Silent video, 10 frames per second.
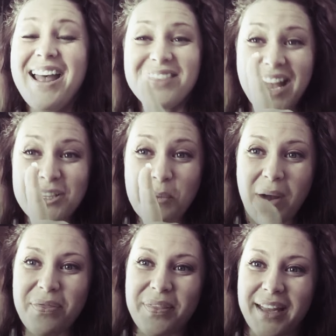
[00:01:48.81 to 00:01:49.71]
That's
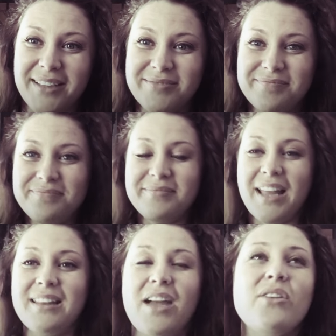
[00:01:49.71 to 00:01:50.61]
one thing.
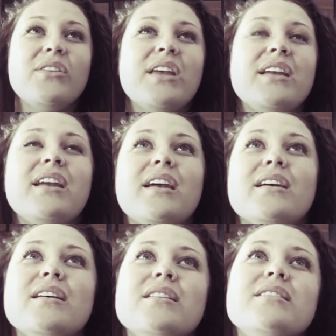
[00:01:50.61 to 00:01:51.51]
The other thing
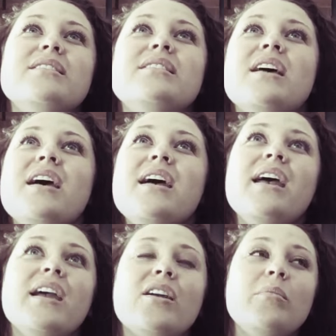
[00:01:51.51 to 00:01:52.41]
is,
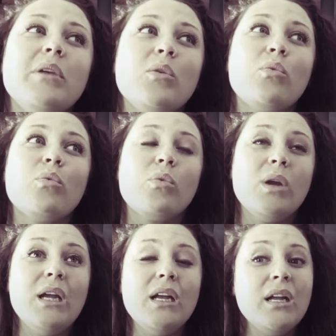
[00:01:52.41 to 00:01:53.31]
it can be
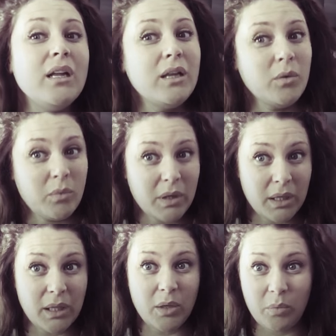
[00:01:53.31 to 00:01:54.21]
really,
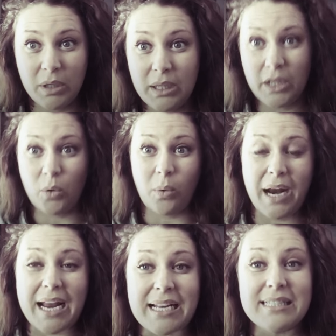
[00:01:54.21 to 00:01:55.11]
really, really
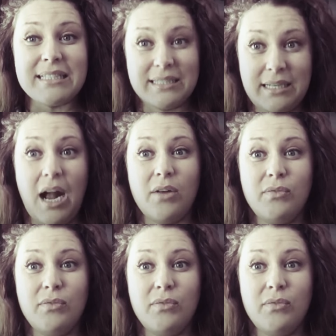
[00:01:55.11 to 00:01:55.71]
crazy stuff.